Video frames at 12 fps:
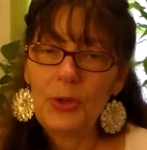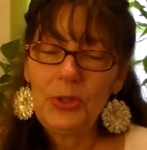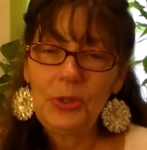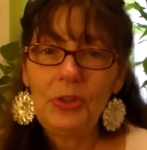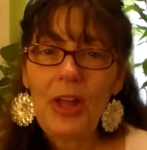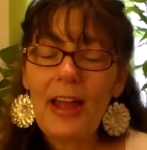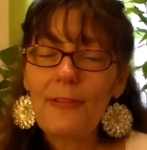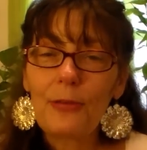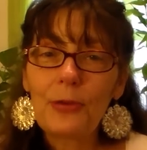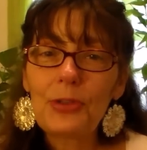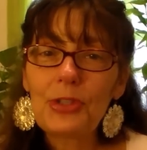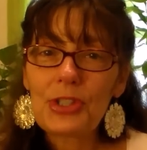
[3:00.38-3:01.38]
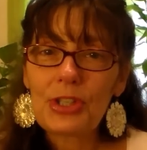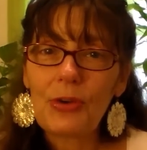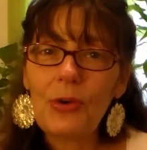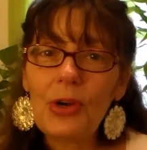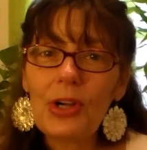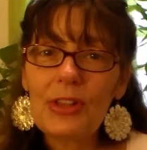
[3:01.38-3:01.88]
on your life or
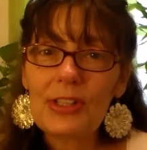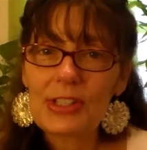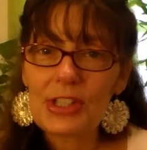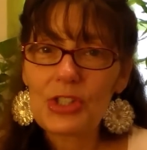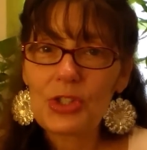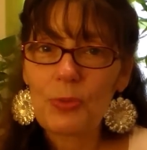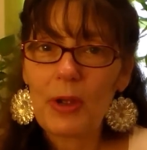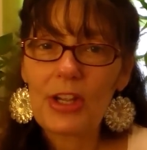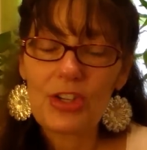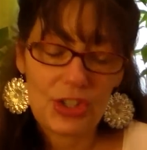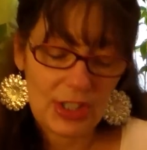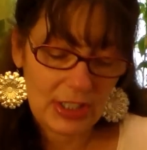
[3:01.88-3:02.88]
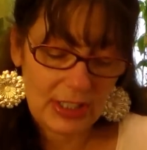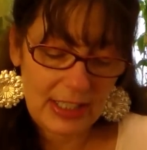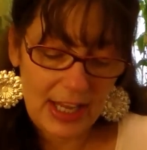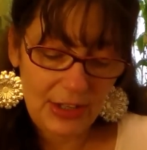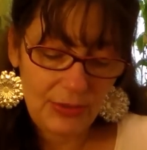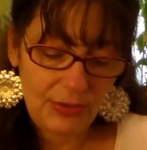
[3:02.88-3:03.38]
the situation
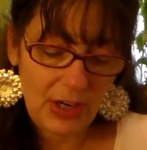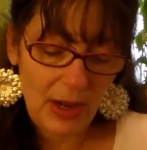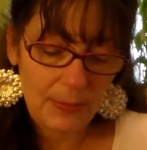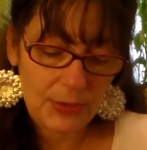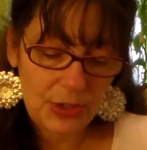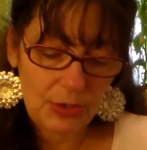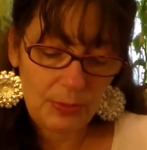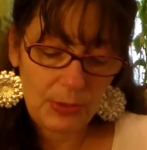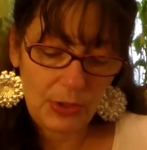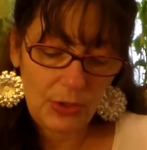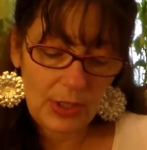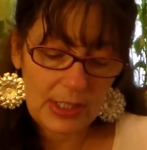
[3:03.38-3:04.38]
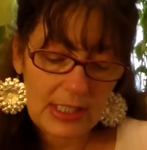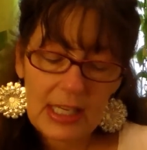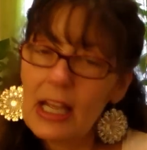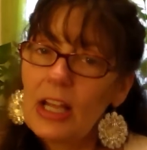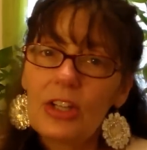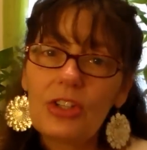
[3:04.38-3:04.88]
that you've come to, because
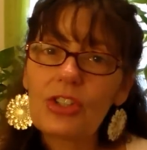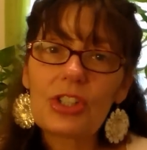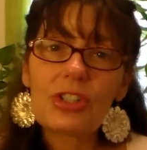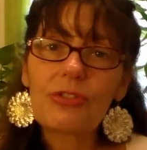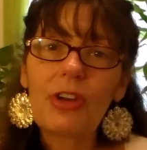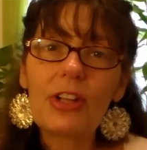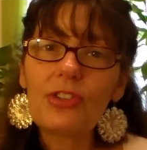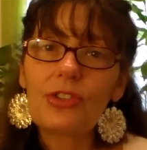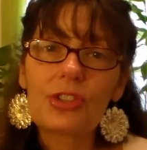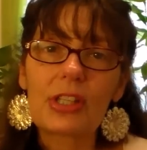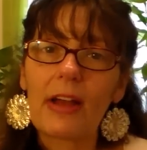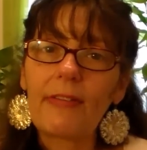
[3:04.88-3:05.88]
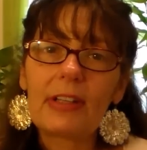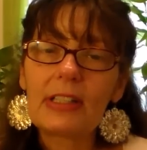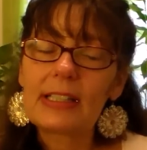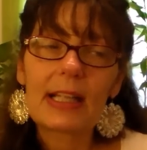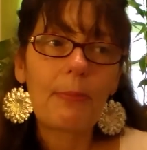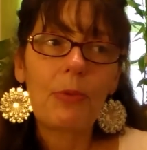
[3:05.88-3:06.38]
you just surrender yourself,
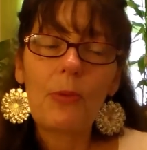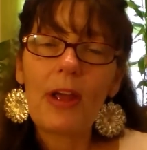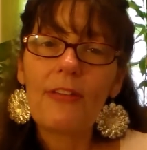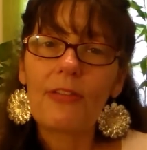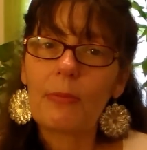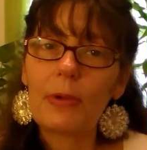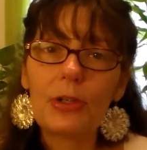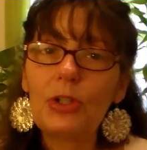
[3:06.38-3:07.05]
step away from it.